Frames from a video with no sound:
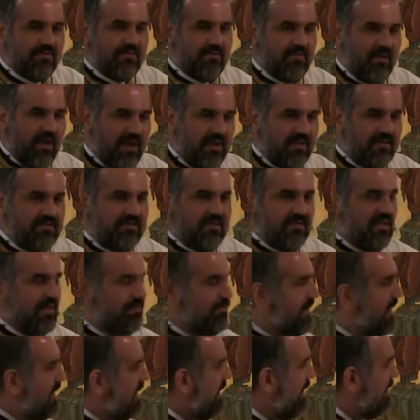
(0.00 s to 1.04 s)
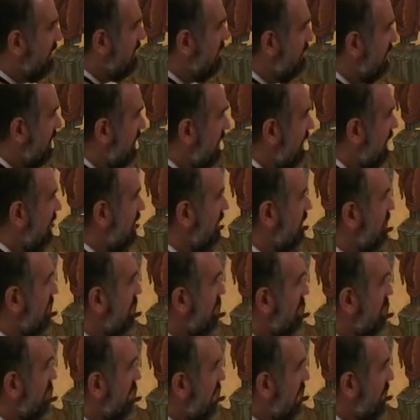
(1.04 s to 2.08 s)
of Christ and the Panagia
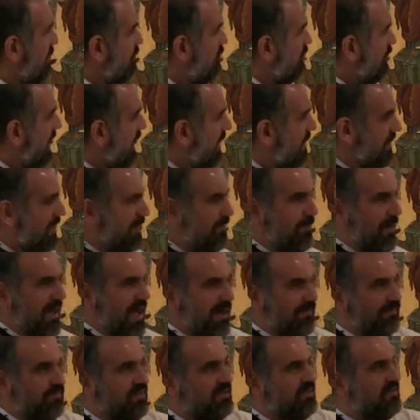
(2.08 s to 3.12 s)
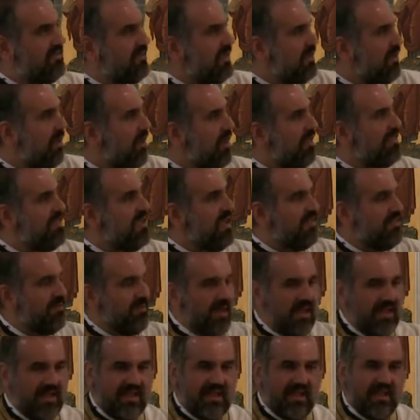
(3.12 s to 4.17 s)
and John the Baptist and all the other
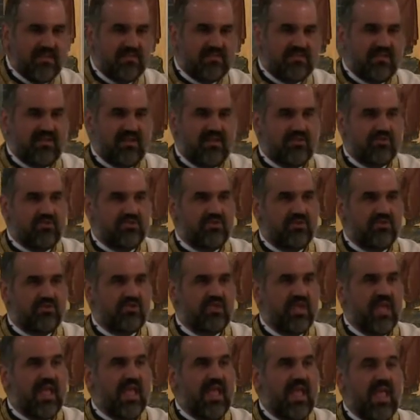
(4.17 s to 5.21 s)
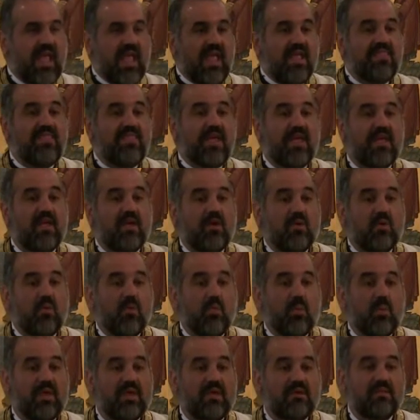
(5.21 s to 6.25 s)
icons in our church, and they
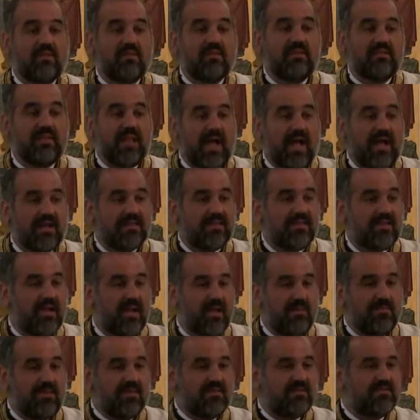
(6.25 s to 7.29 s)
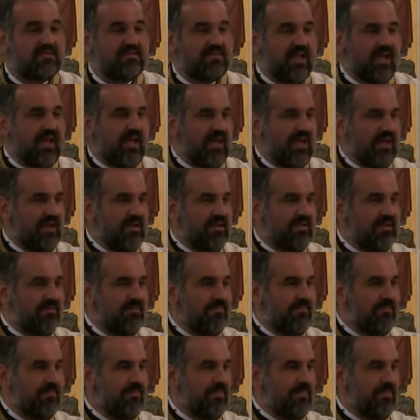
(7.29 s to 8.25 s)
will not come inside